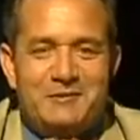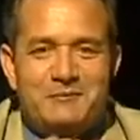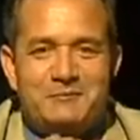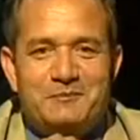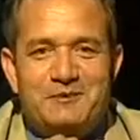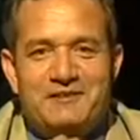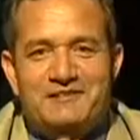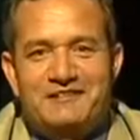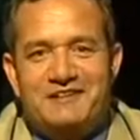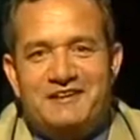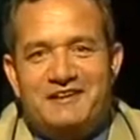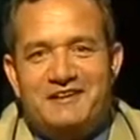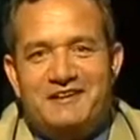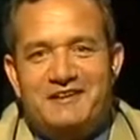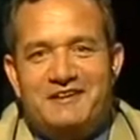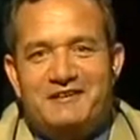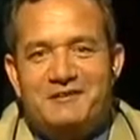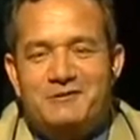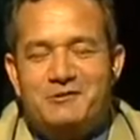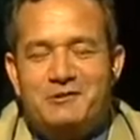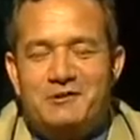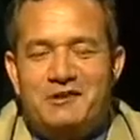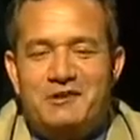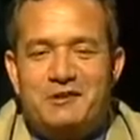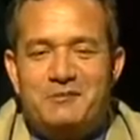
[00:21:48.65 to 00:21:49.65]
but I
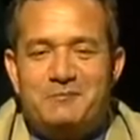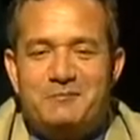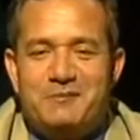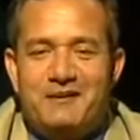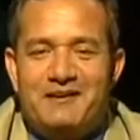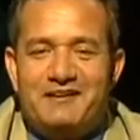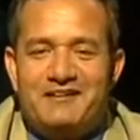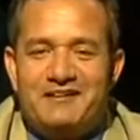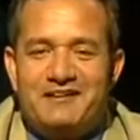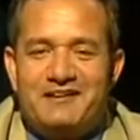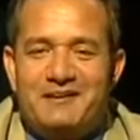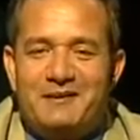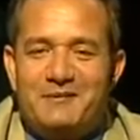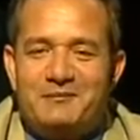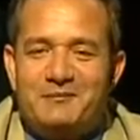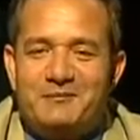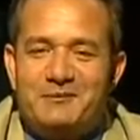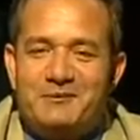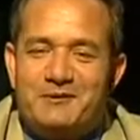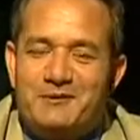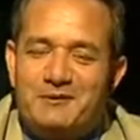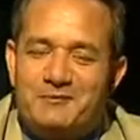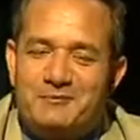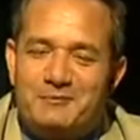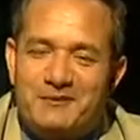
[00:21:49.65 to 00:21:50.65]
like to keep my
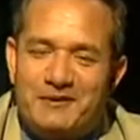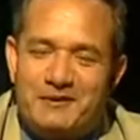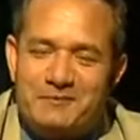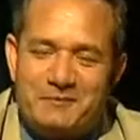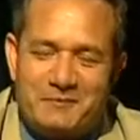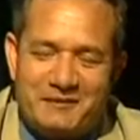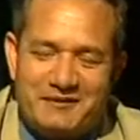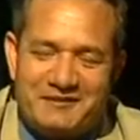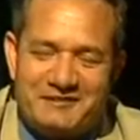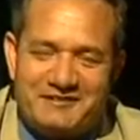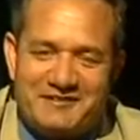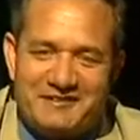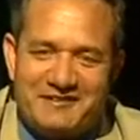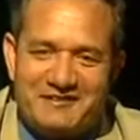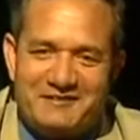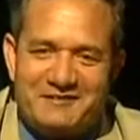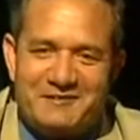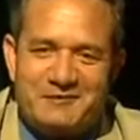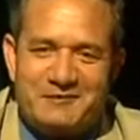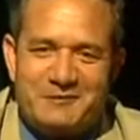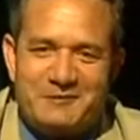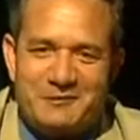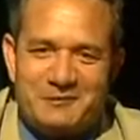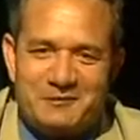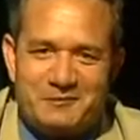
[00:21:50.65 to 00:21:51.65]
name on my
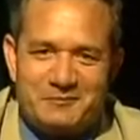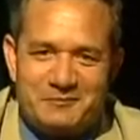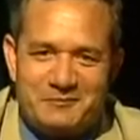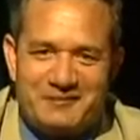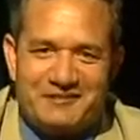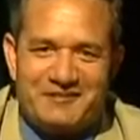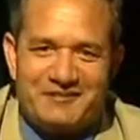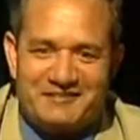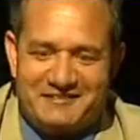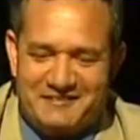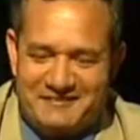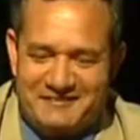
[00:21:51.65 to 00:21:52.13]
paintings or my